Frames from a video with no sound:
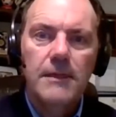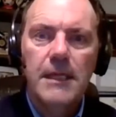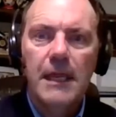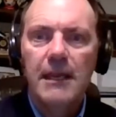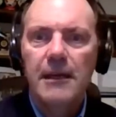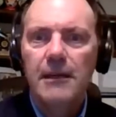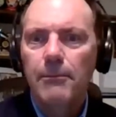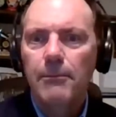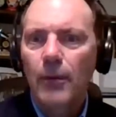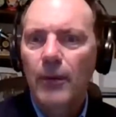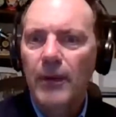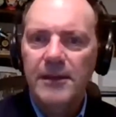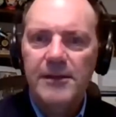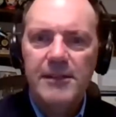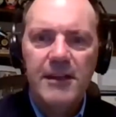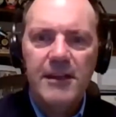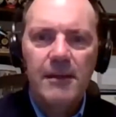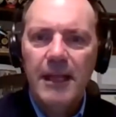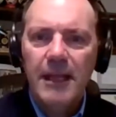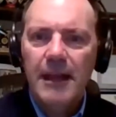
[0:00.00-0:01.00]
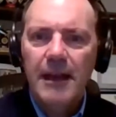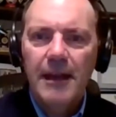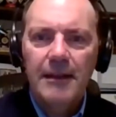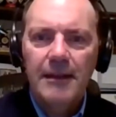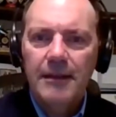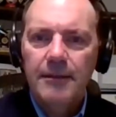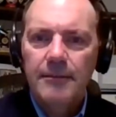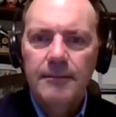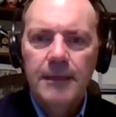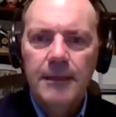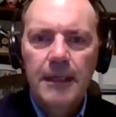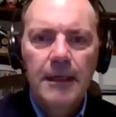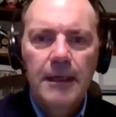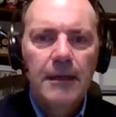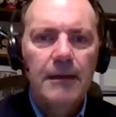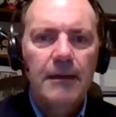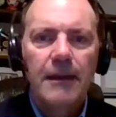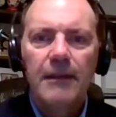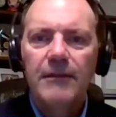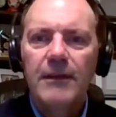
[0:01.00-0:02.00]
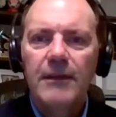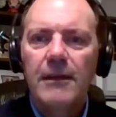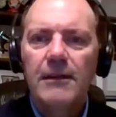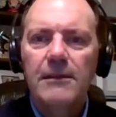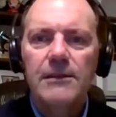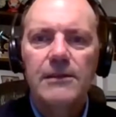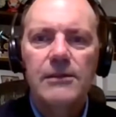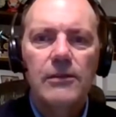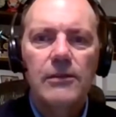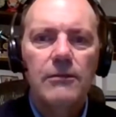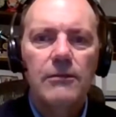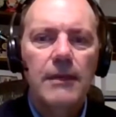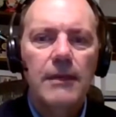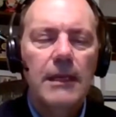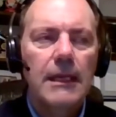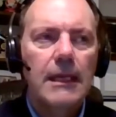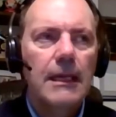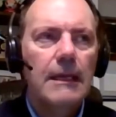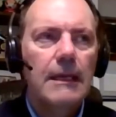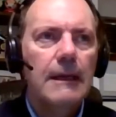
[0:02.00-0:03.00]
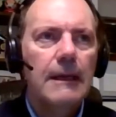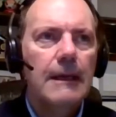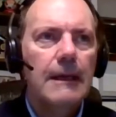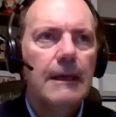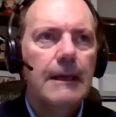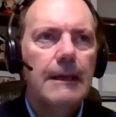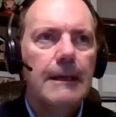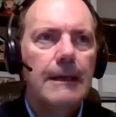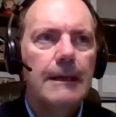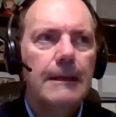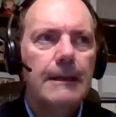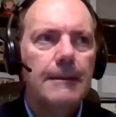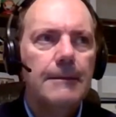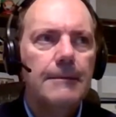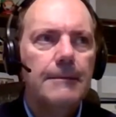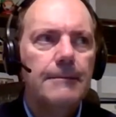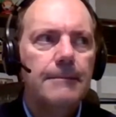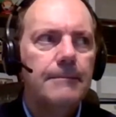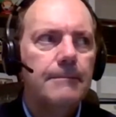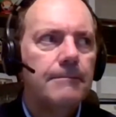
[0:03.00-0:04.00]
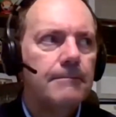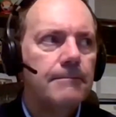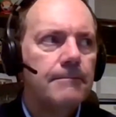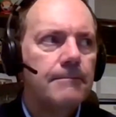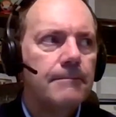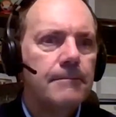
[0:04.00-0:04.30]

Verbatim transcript: data points coming at them. They've got so many um,